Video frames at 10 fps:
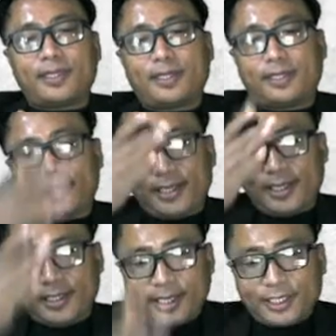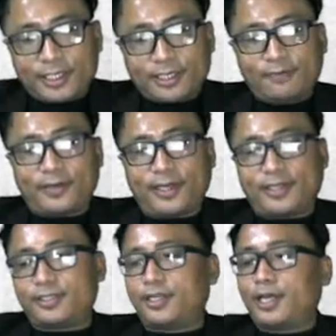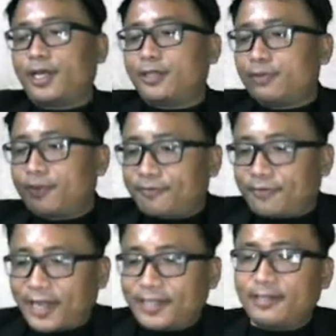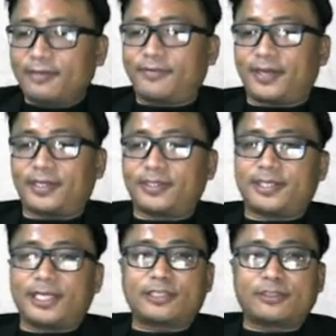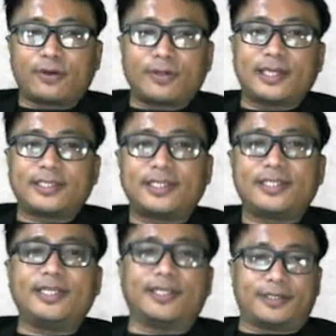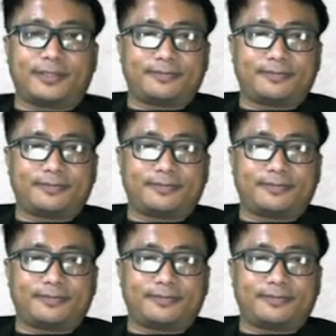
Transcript: the initial phase to the final phase is known as a seer.